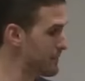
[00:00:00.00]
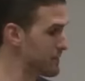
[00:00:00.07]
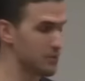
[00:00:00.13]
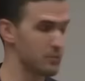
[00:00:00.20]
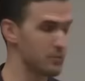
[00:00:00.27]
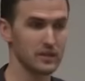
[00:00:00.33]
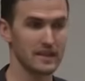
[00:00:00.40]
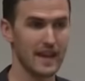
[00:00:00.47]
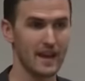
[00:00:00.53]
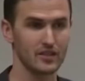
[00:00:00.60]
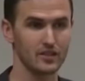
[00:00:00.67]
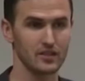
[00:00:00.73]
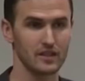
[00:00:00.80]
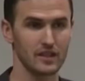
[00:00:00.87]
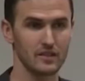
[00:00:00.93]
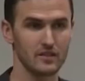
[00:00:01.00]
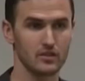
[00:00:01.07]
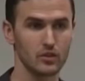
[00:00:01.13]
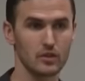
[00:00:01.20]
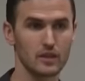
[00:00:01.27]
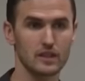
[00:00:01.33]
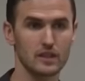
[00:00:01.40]
what I was born with,
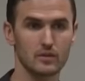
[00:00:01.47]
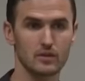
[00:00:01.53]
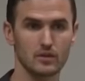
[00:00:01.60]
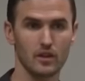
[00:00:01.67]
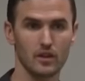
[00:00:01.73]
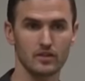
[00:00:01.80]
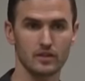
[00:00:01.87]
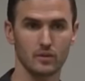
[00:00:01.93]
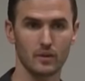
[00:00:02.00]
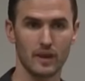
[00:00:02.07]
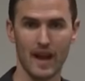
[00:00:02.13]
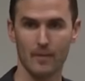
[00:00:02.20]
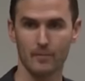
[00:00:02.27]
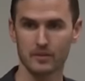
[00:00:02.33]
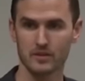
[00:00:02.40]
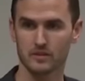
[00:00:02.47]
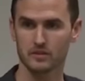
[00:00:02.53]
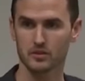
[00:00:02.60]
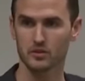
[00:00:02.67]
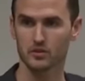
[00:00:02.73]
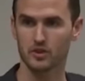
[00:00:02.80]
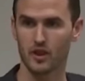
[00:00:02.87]
what my circumstances
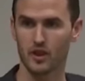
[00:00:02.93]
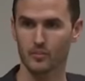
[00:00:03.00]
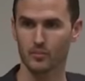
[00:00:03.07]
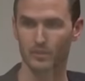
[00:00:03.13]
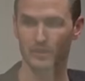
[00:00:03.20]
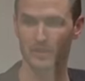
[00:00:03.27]
were, what my